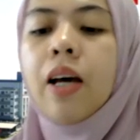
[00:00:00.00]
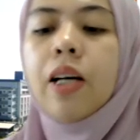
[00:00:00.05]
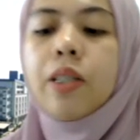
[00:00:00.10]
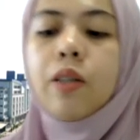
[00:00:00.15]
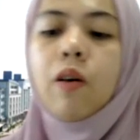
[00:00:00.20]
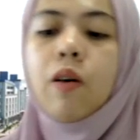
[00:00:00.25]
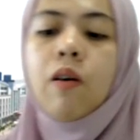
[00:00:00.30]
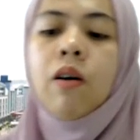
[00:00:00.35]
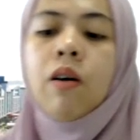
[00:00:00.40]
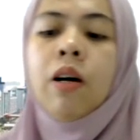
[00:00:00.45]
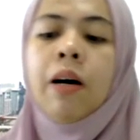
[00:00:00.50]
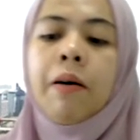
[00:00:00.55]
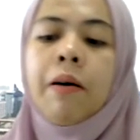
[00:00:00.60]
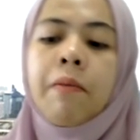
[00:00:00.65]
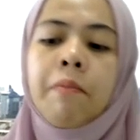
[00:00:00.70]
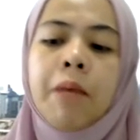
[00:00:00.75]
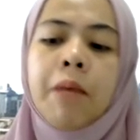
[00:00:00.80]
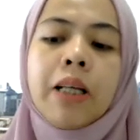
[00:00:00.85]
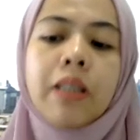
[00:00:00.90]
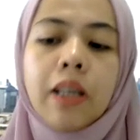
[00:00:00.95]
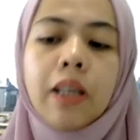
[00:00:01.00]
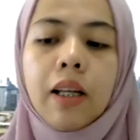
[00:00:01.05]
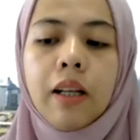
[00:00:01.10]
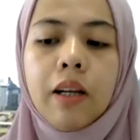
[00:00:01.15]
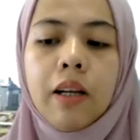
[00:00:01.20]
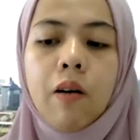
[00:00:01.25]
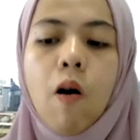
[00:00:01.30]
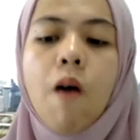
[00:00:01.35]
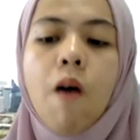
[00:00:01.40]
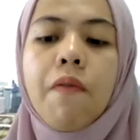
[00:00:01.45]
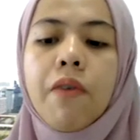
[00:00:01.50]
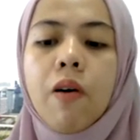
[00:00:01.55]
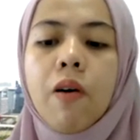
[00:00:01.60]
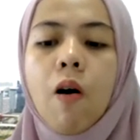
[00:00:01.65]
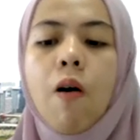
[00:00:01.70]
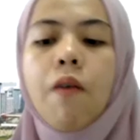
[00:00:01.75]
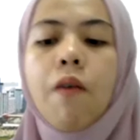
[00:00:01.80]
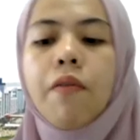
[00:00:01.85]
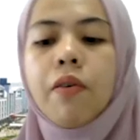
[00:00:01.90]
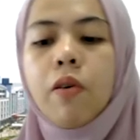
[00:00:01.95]
So basically the
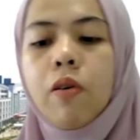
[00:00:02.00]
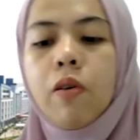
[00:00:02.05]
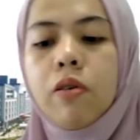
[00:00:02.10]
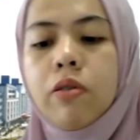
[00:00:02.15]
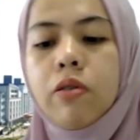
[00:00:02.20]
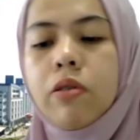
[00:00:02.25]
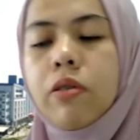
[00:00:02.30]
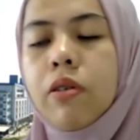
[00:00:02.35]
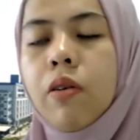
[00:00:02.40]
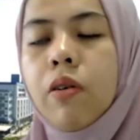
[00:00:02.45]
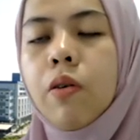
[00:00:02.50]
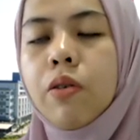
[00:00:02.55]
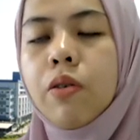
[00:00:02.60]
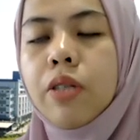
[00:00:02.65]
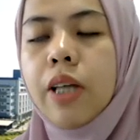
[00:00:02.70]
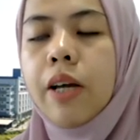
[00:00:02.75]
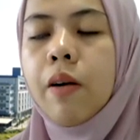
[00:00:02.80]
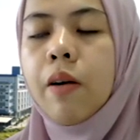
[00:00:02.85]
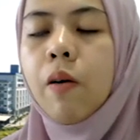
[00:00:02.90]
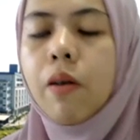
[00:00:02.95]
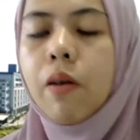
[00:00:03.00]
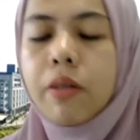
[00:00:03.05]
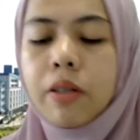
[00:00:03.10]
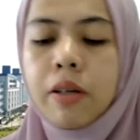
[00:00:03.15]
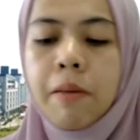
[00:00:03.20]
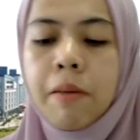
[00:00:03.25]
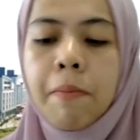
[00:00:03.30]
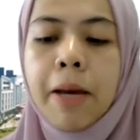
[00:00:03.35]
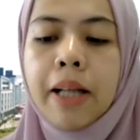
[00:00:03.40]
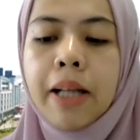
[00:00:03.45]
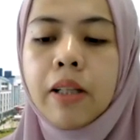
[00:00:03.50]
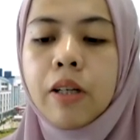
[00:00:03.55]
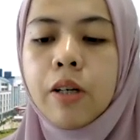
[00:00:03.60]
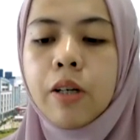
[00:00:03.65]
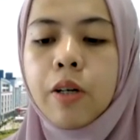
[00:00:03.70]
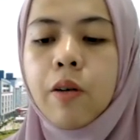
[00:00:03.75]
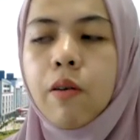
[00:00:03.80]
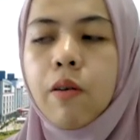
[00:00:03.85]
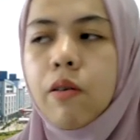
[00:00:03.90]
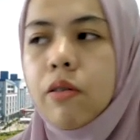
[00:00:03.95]
overhaul cost and also the
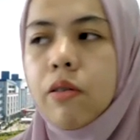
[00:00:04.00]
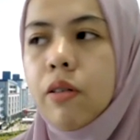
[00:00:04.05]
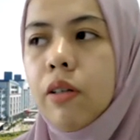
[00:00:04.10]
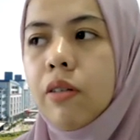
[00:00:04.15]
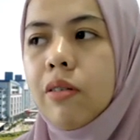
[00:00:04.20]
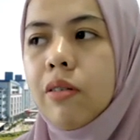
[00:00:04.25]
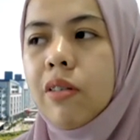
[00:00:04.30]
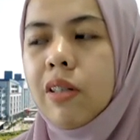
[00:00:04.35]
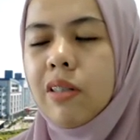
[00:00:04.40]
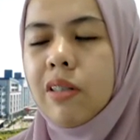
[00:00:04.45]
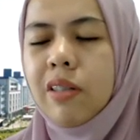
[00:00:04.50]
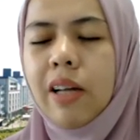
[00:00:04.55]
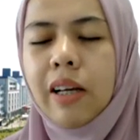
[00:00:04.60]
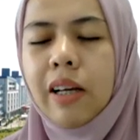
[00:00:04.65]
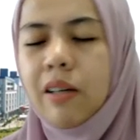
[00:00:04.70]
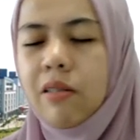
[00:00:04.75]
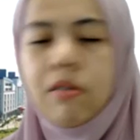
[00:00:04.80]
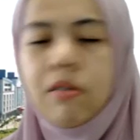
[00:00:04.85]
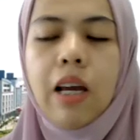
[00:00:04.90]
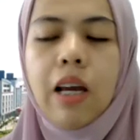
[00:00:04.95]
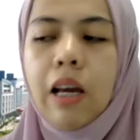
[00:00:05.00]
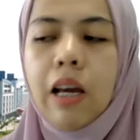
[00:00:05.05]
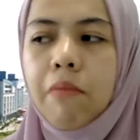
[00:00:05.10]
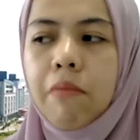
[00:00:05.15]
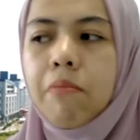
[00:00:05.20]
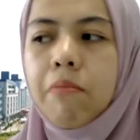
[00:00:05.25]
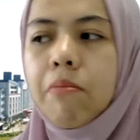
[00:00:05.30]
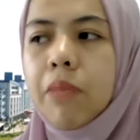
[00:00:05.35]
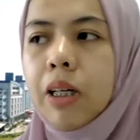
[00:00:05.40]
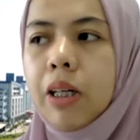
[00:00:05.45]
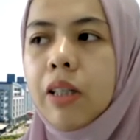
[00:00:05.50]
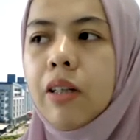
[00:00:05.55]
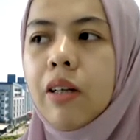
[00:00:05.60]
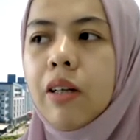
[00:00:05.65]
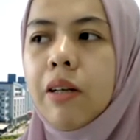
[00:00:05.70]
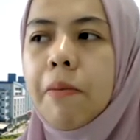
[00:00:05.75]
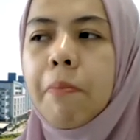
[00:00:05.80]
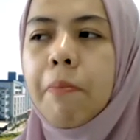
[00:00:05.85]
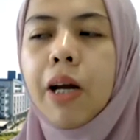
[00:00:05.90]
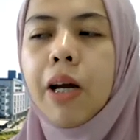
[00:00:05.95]
maintenance cost is just like the same, but
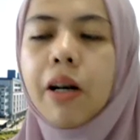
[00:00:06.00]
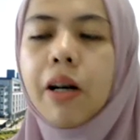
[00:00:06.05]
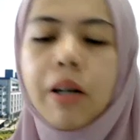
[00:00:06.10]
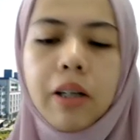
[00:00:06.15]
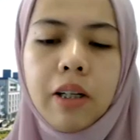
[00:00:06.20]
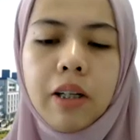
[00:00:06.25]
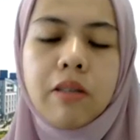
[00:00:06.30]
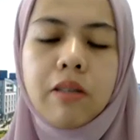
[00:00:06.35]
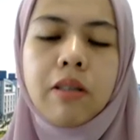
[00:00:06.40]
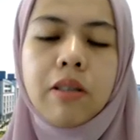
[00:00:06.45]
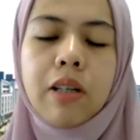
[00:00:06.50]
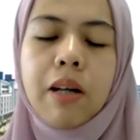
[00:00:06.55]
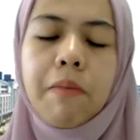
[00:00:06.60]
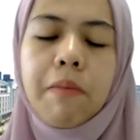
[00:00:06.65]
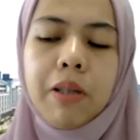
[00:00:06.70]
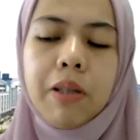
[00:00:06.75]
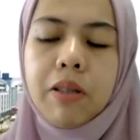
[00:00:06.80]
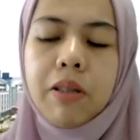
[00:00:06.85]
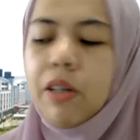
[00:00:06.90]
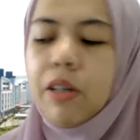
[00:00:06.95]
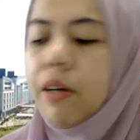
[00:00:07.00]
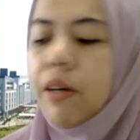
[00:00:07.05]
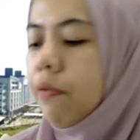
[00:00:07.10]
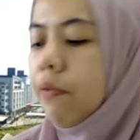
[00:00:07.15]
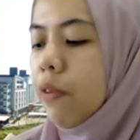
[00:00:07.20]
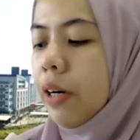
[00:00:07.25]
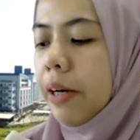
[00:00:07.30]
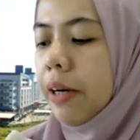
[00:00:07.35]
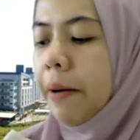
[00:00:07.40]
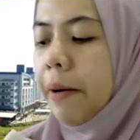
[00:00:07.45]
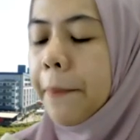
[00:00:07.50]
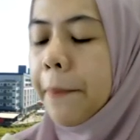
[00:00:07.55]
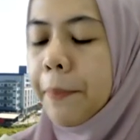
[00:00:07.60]
the period itself is different.